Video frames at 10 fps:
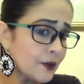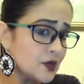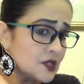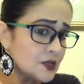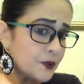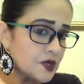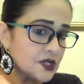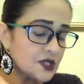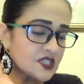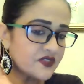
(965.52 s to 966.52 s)
because this
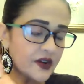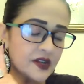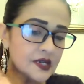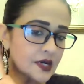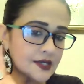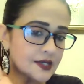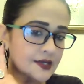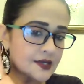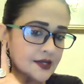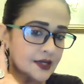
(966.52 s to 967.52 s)
person is very
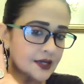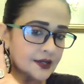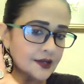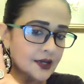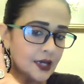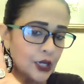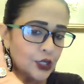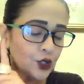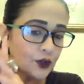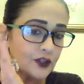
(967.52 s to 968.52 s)
narcissistic.
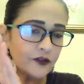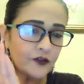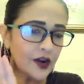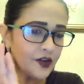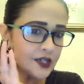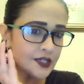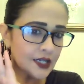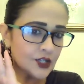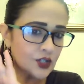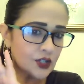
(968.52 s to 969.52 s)
You know, they're very
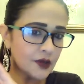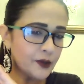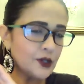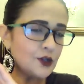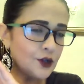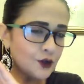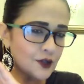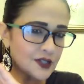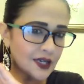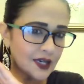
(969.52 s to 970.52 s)
intelligent. They've been
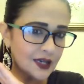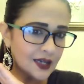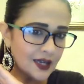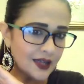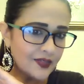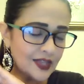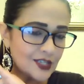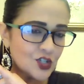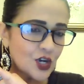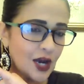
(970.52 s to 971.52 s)
using
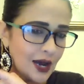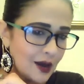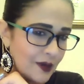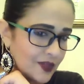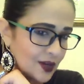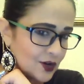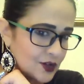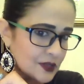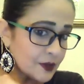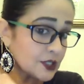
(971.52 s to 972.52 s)
their charm and their
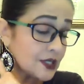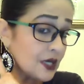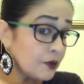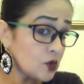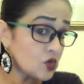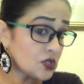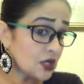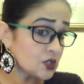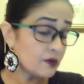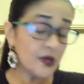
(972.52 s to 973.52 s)
charisma to keep you
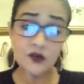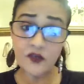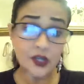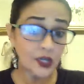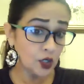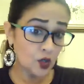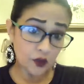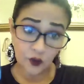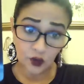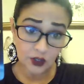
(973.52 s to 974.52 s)
stuck, to make you feel like,
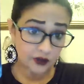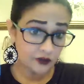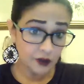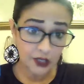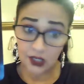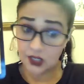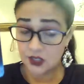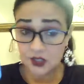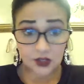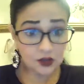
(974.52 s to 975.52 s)
look, if you leave me,
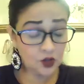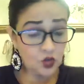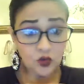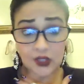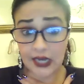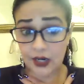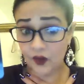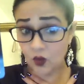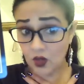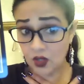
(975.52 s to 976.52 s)
it's, you know, the end
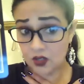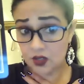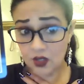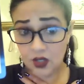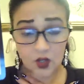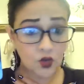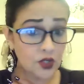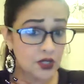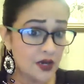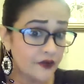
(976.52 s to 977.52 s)
of the world.
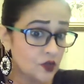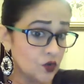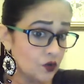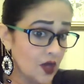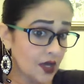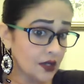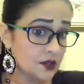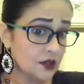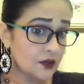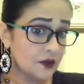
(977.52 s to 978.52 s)
You can never do that.